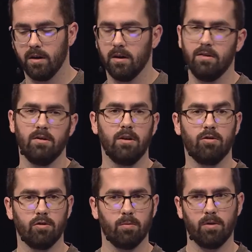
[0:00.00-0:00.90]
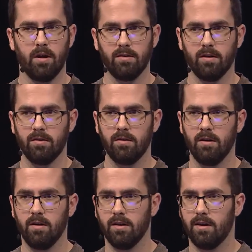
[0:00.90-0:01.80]
is an internal process
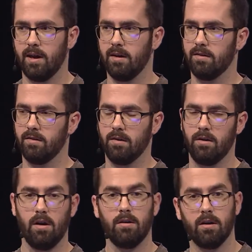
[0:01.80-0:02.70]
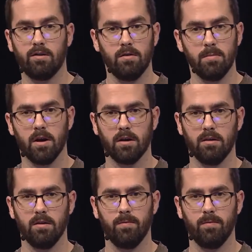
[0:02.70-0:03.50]
that has another S3 bucket,